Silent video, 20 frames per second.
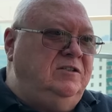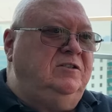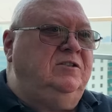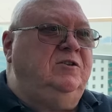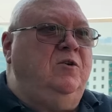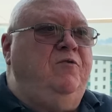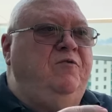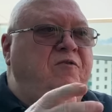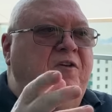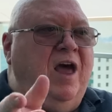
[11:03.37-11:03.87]

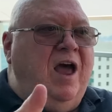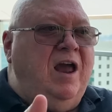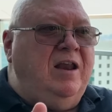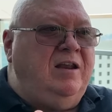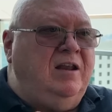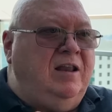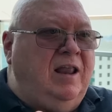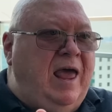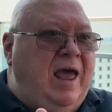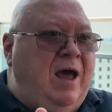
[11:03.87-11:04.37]
So fly
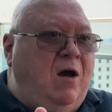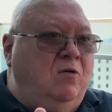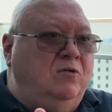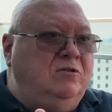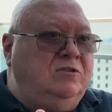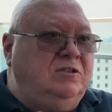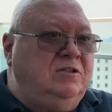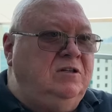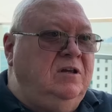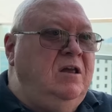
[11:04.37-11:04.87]
to
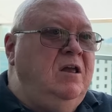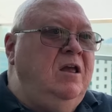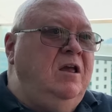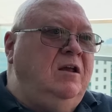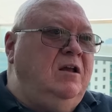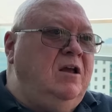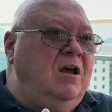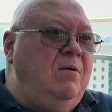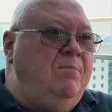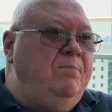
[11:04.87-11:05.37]
Laos,
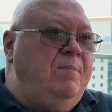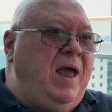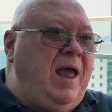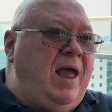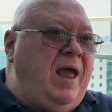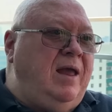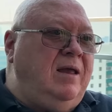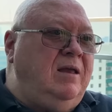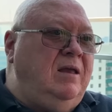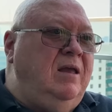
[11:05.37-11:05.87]
come
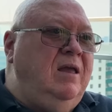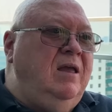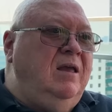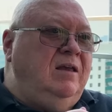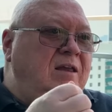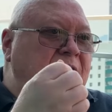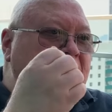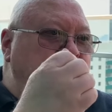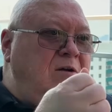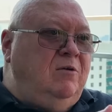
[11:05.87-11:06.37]
back,
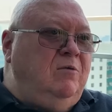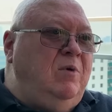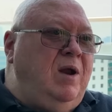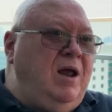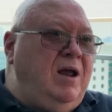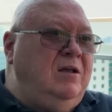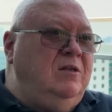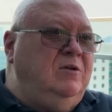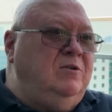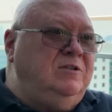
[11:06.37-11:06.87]
get a
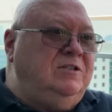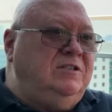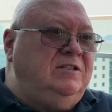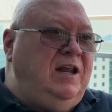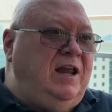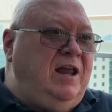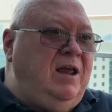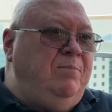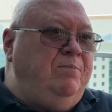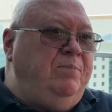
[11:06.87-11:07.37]
regular
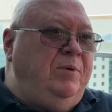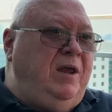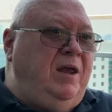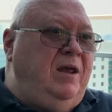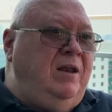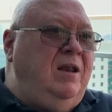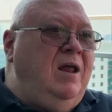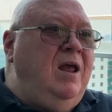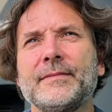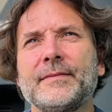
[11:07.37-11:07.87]
stamp
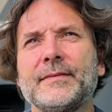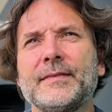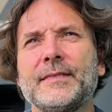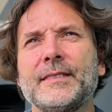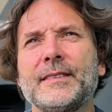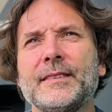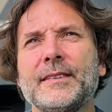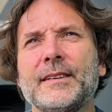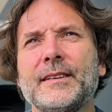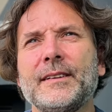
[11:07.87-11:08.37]
in,
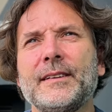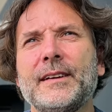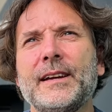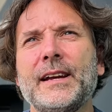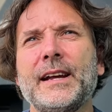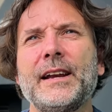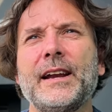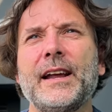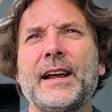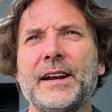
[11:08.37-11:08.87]
and then we'll
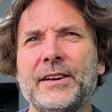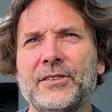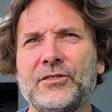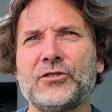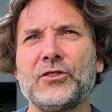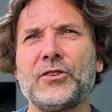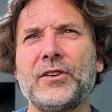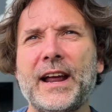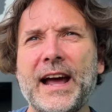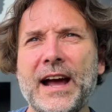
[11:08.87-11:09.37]
put your... And
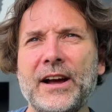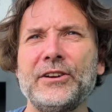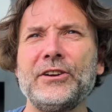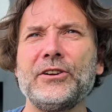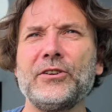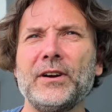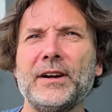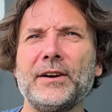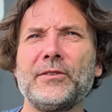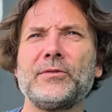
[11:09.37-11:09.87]
so now
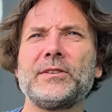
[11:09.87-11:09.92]
you're on a